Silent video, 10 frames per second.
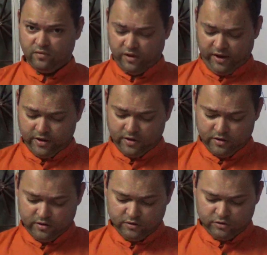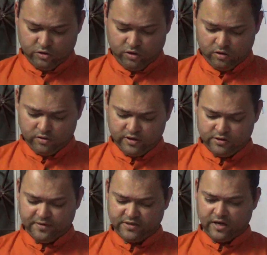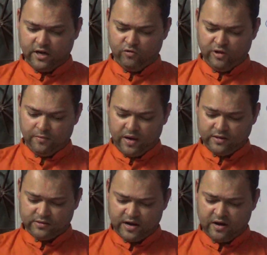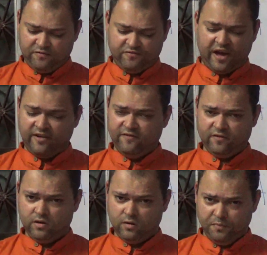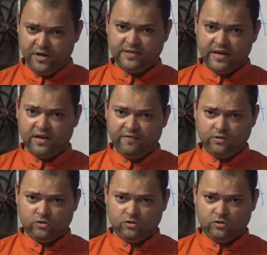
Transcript: Okay, so it's basically 12 marks and 5 bits are given,